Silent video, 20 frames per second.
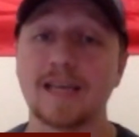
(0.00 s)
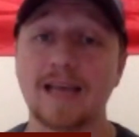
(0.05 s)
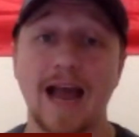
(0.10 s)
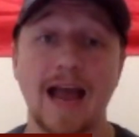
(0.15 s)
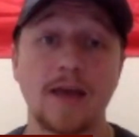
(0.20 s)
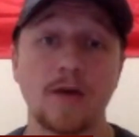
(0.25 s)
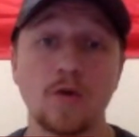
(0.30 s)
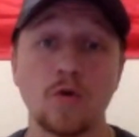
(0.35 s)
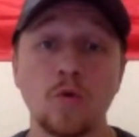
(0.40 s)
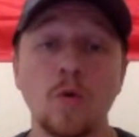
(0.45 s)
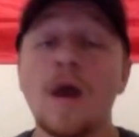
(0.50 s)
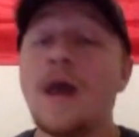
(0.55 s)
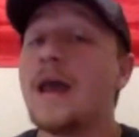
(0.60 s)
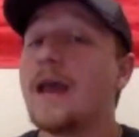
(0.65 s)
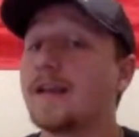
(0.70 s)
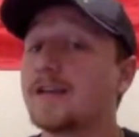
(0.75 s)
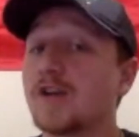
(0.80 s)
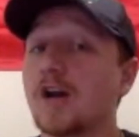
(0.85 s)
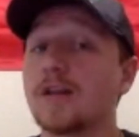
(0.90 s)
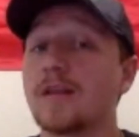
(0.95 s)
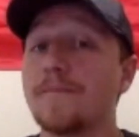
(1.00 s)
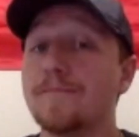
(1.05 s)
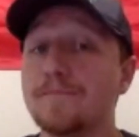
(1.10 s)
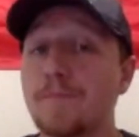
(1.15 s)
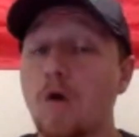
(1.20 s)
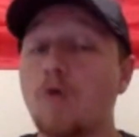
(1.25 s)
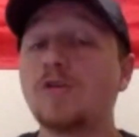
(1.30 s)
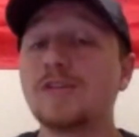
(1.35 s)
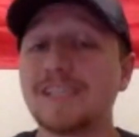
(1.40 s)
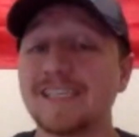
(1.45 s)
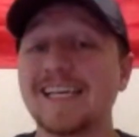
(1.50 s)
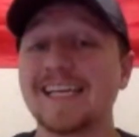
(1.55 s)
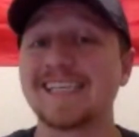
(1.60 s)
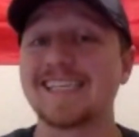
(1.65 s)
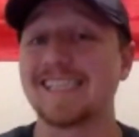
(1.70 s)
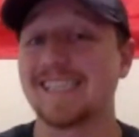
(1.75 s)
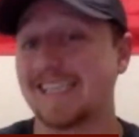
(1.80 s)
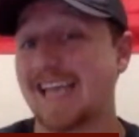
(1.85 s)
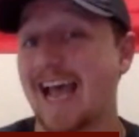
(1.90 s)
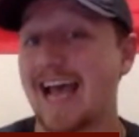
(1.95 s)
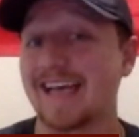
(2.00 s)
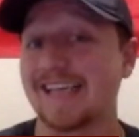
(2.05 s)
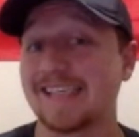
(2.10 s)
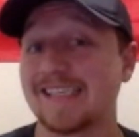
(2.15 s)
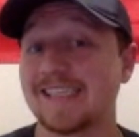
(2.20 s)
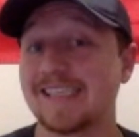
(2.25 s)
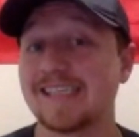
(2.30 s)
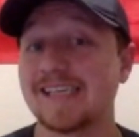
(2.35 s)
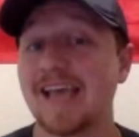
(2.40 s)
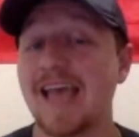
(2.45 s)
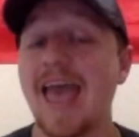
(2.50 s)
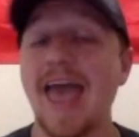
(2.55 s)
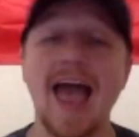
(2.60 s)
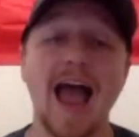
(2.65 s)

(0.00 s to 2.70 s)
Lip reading: the guy who saw the most success